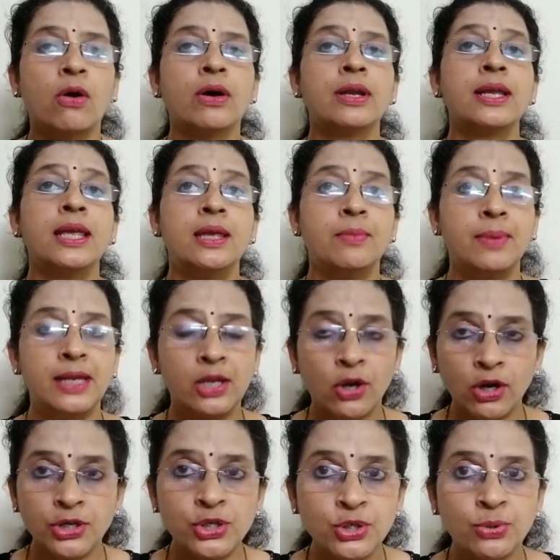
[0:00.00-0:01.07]
or he may
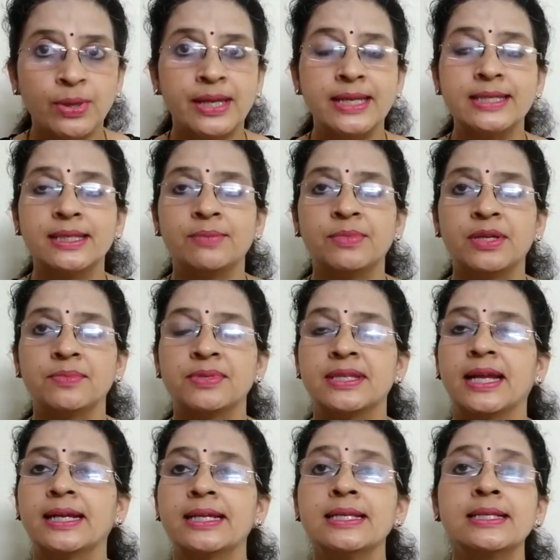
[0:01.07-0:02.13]
not show any symptoms.
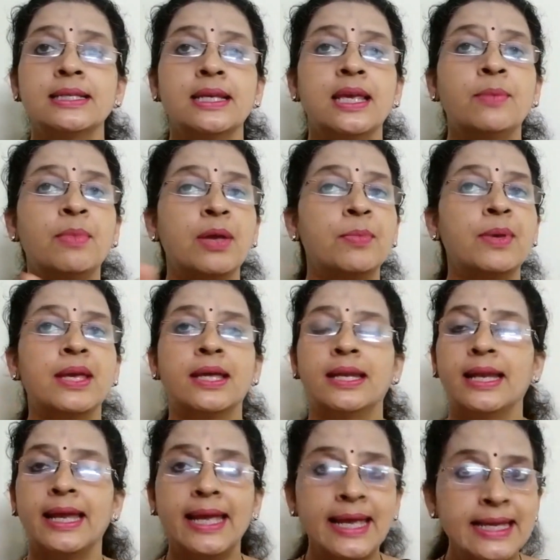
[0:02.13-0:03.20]
That is, he may be
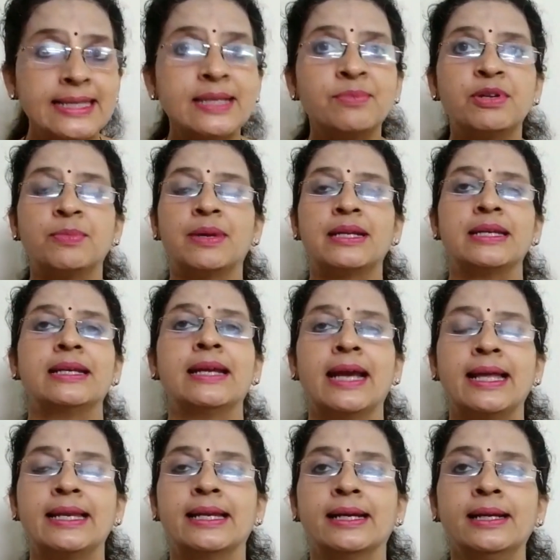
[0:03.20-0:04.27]
an asymptomatic
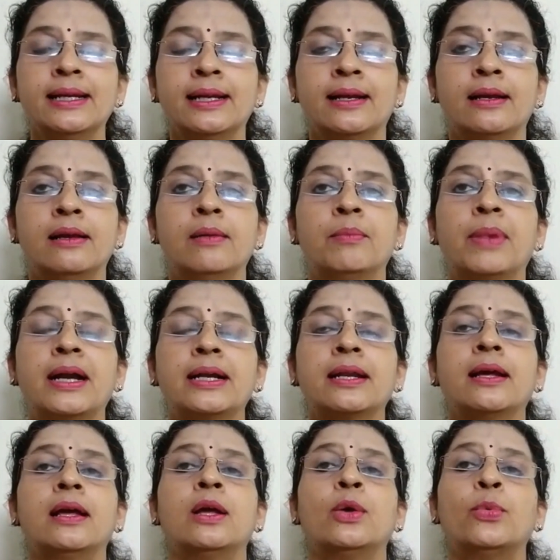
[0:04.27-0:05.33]
carrier,
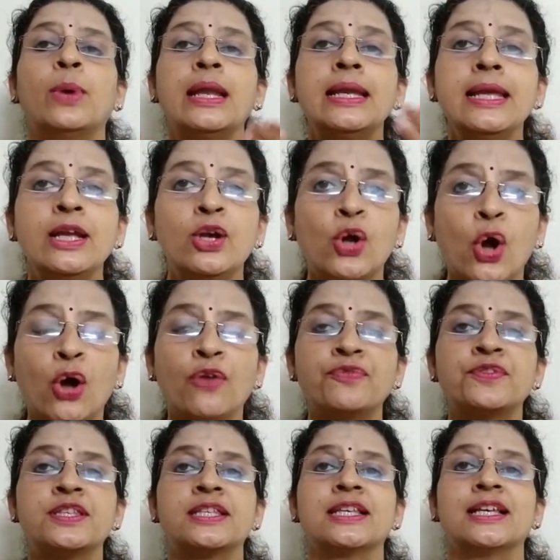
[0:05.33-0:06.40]
but when he
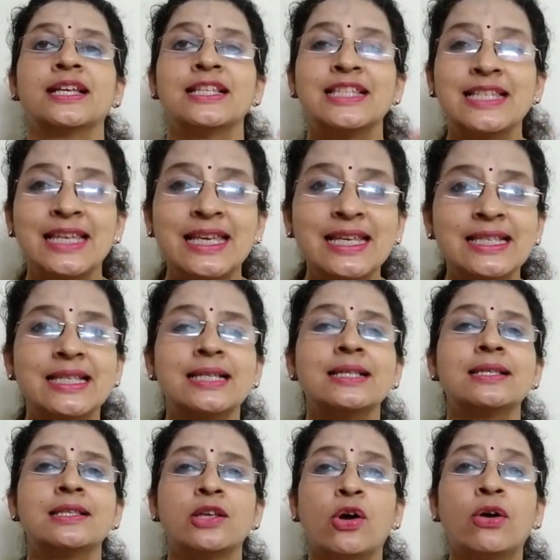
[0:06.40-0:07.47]
coughs,
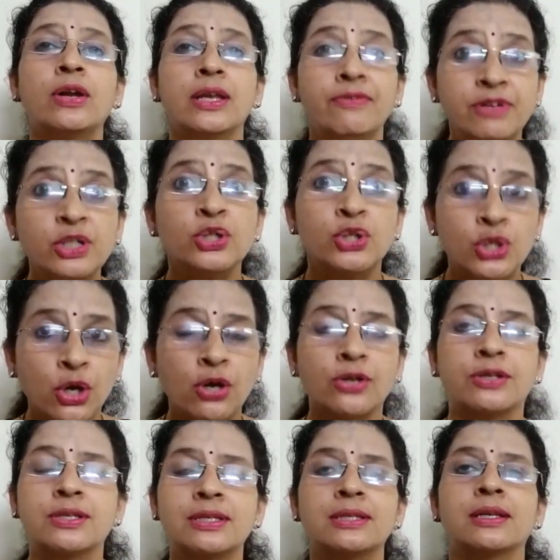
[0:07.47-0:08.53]
sneezes, or even
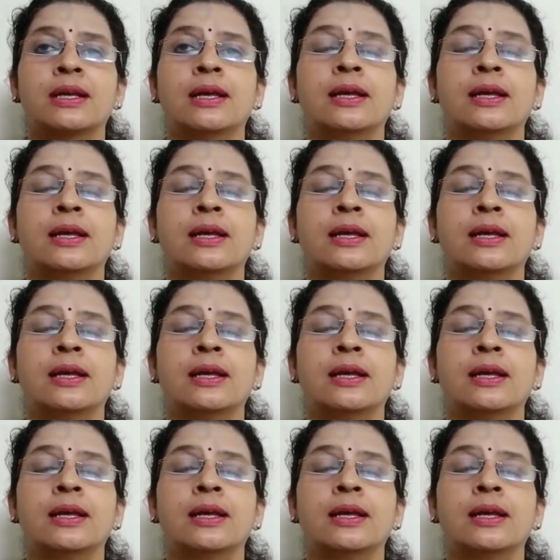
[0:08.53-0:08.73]
talks,